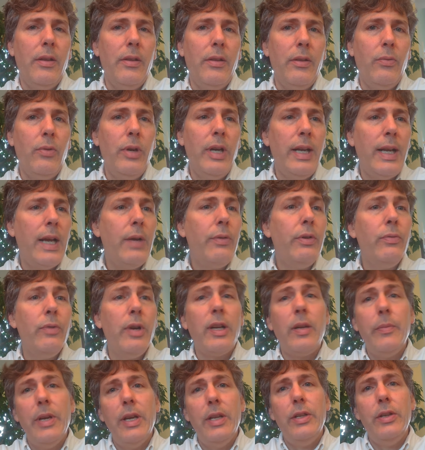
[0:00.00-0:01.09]
The one I would
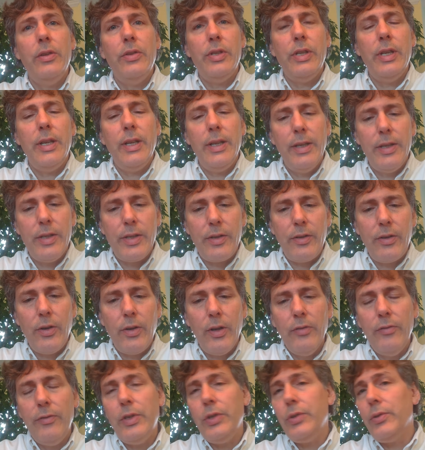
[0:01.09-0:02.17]
recommend using is
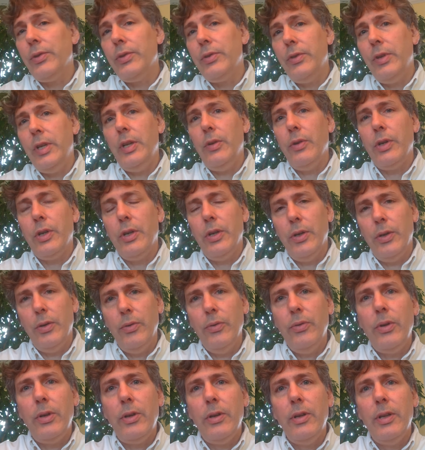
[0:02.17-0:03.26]
called Visual Studio
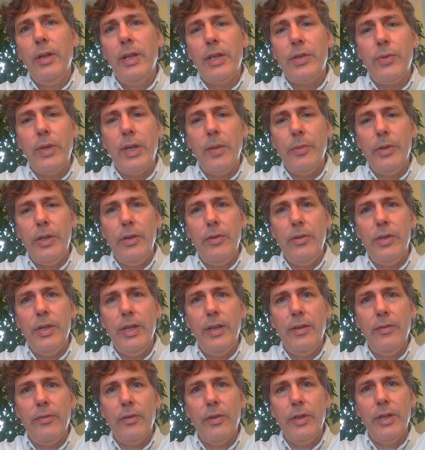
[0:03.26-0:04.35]
Code. That's what I'll be
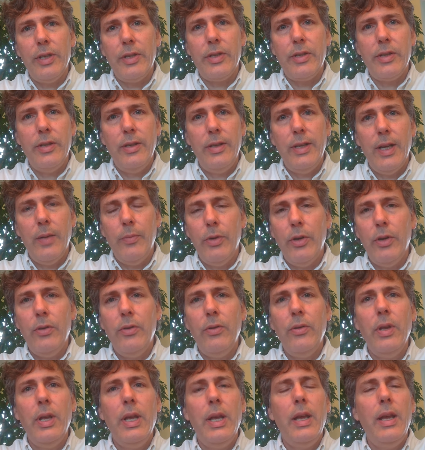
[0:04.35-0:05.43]
using for this
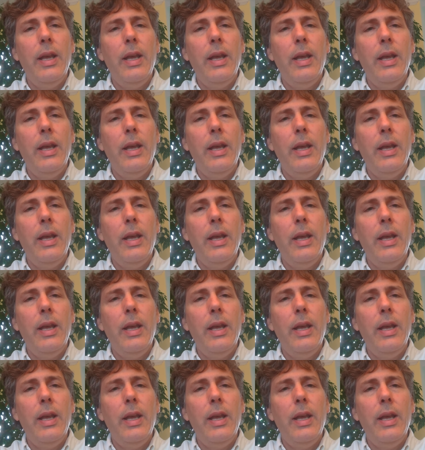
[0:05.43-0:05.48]
demo.